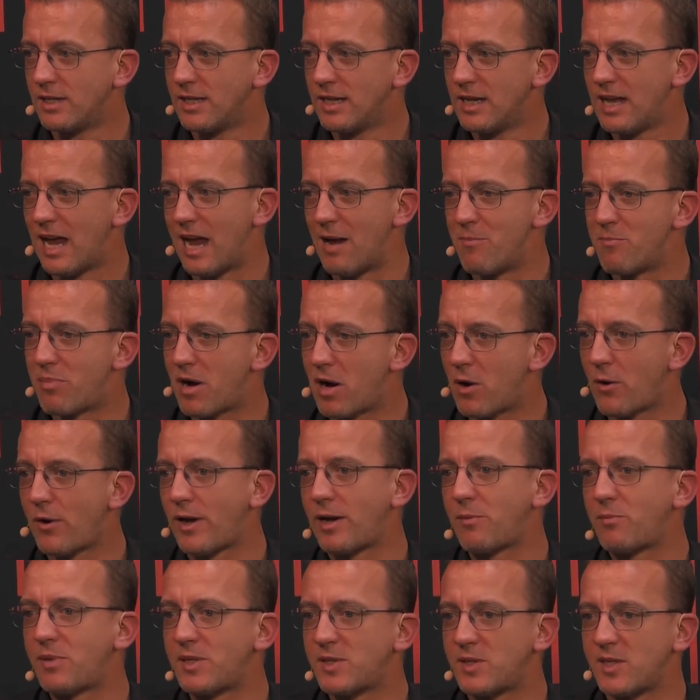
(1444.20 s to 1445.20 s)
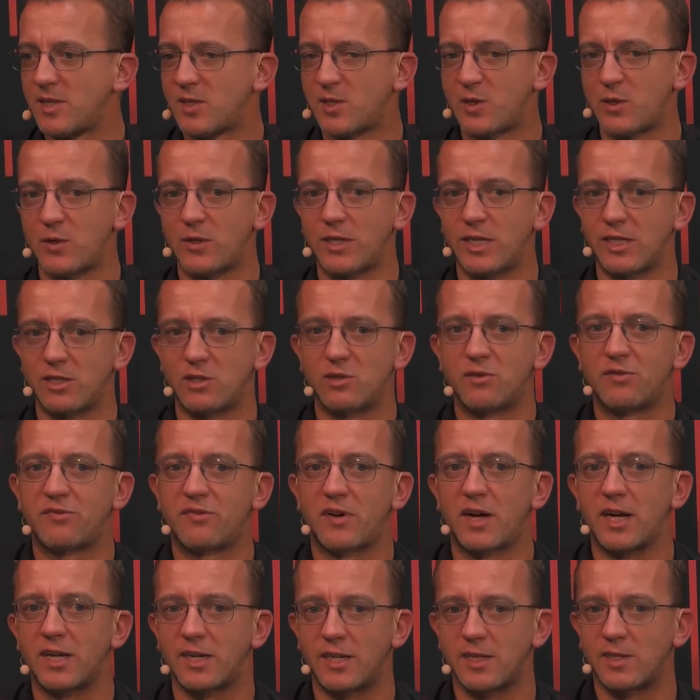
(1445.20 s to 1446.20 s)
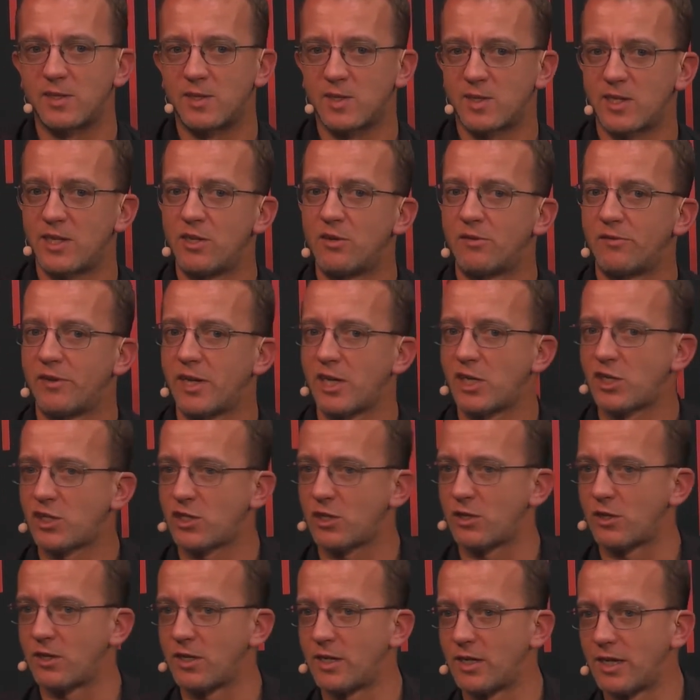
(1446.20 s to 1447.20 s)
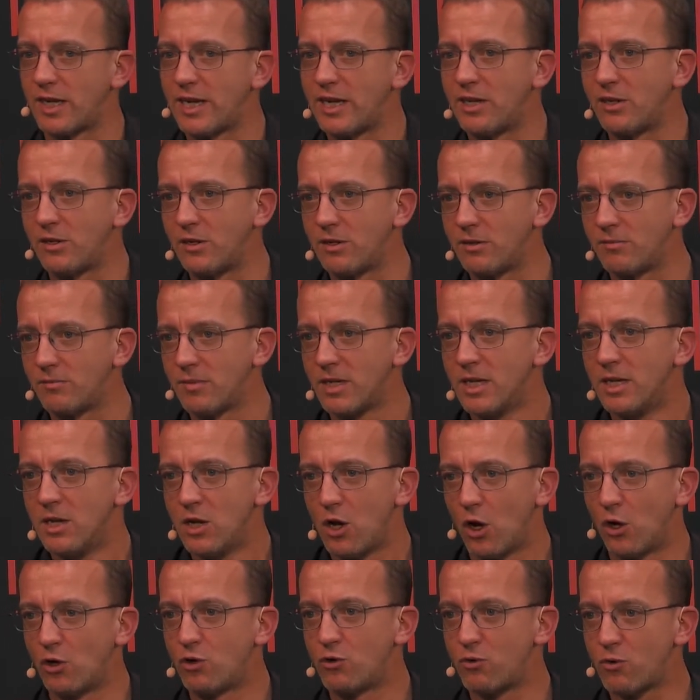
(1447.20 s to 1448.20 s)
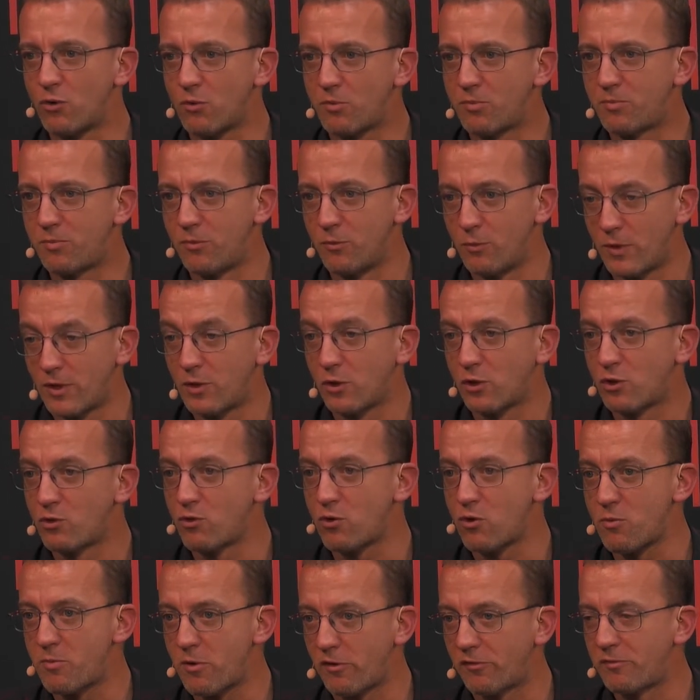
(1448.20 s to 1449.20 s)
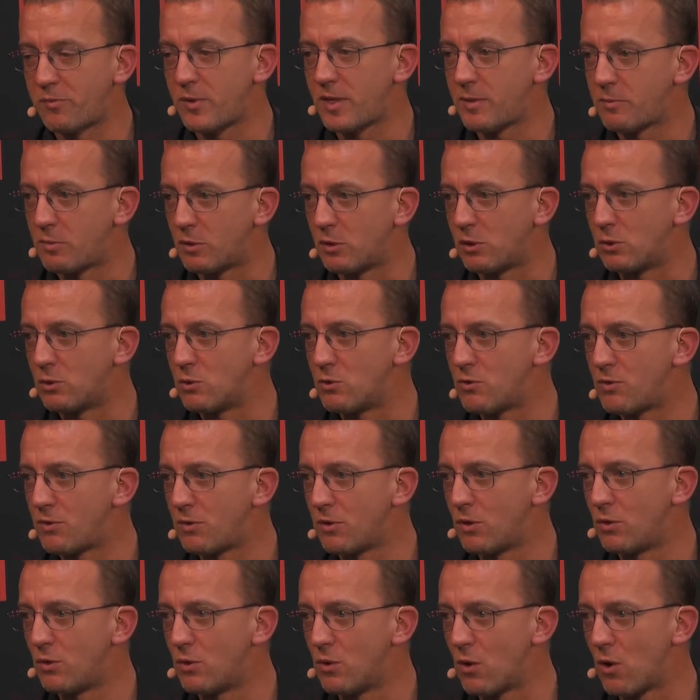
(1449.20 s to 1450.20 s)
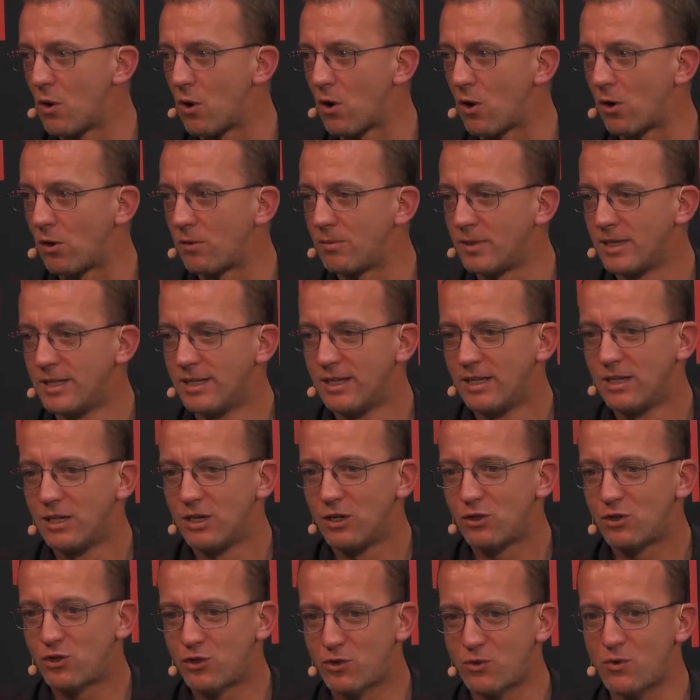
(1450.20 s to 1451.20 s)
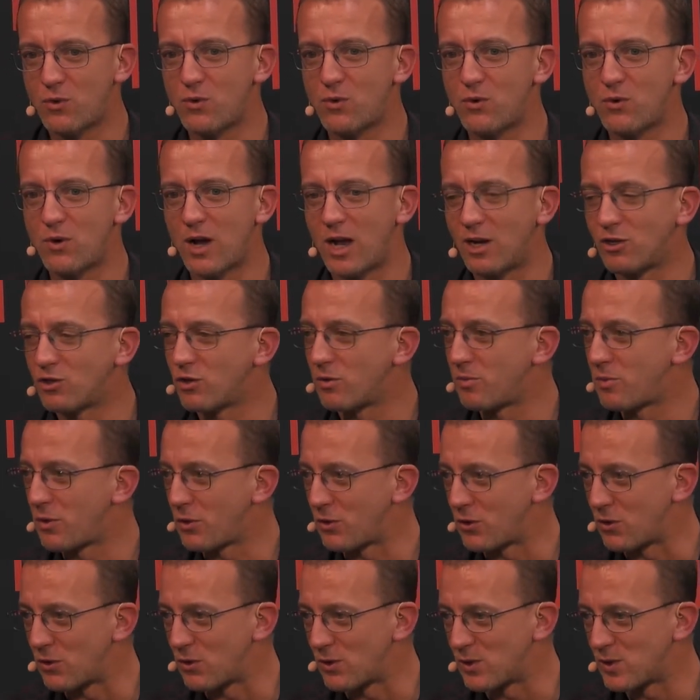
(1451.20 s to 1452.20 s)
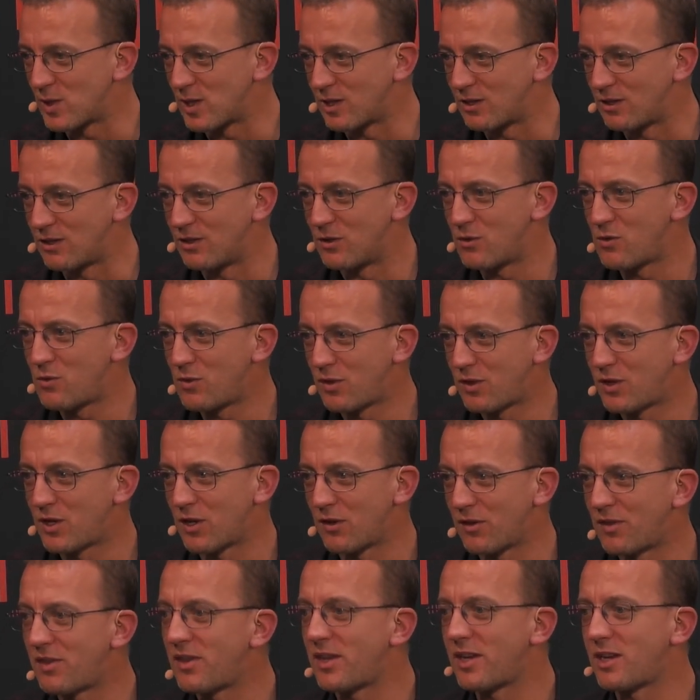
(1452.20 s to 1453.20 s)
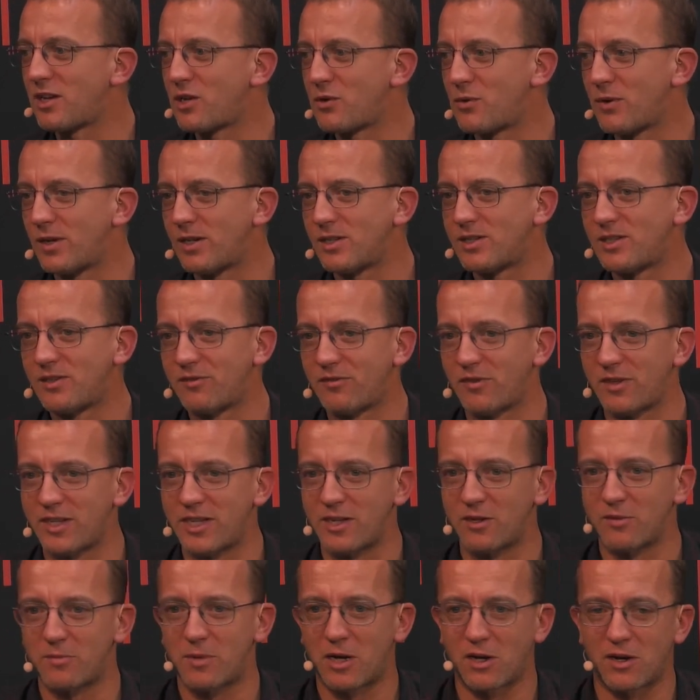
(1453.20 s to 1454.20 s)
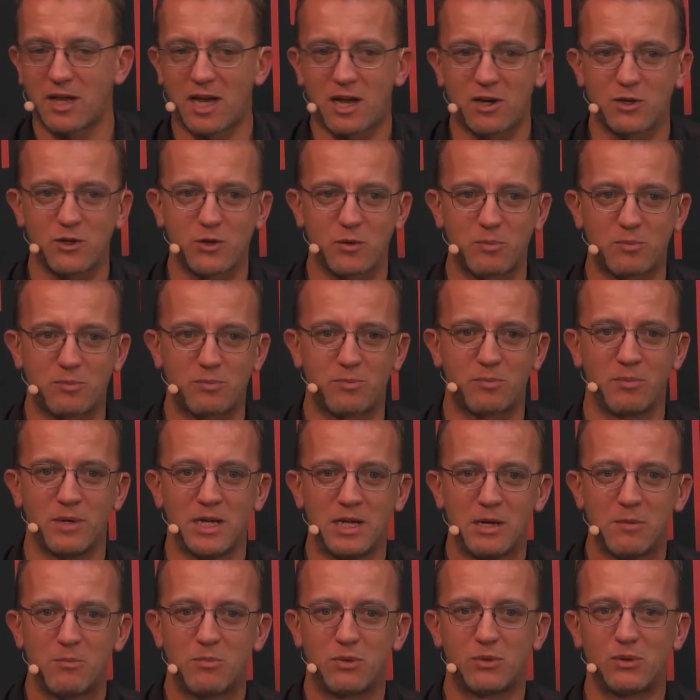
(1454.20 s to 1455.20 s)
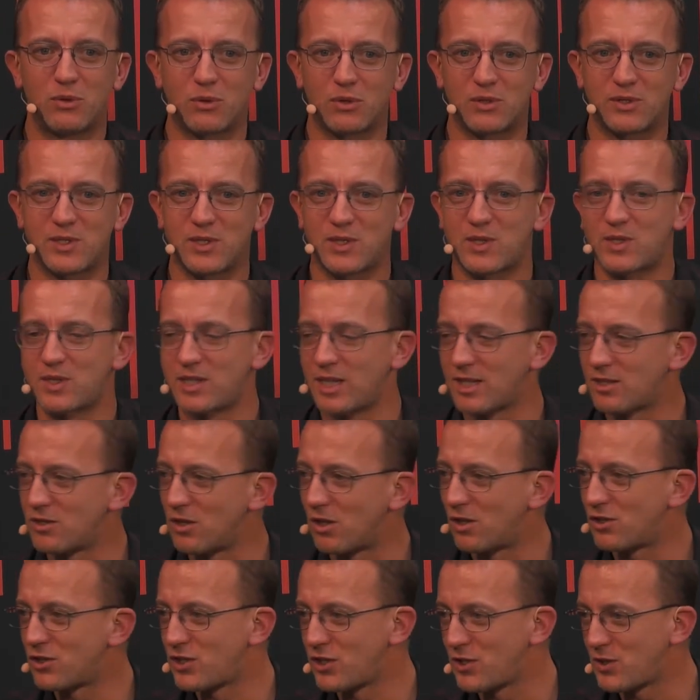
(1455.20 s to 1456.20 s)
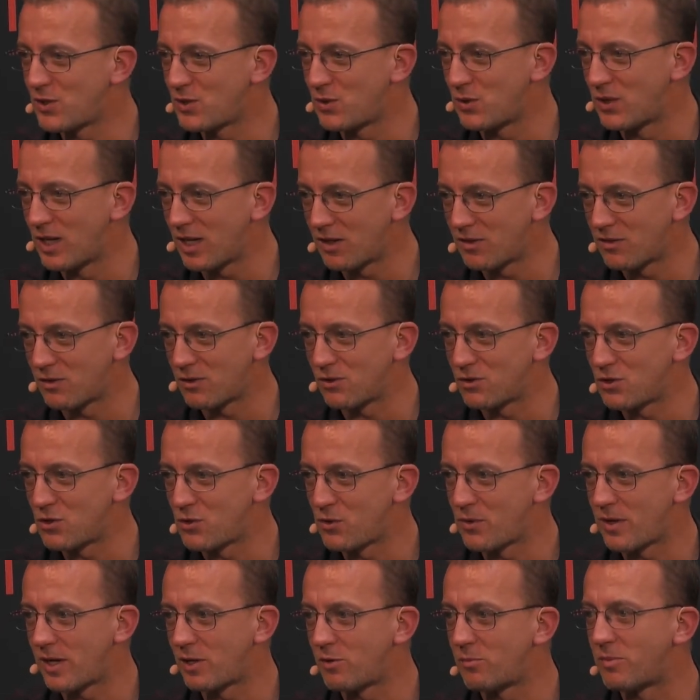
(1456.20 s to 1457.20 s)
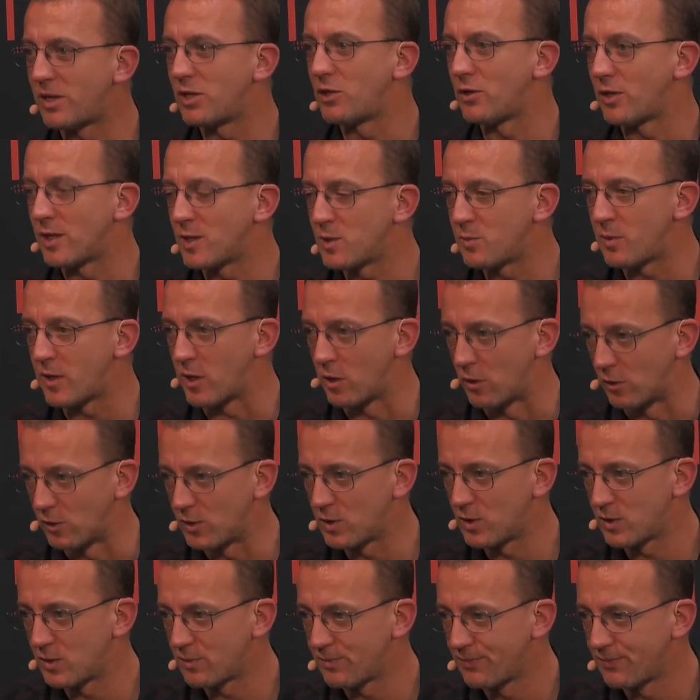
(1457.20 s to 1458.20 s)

Empowering business unit to finance innovation with a group of people who are true entrepreneurs and who can think creatively about how you put all these technologies together to create a better experience.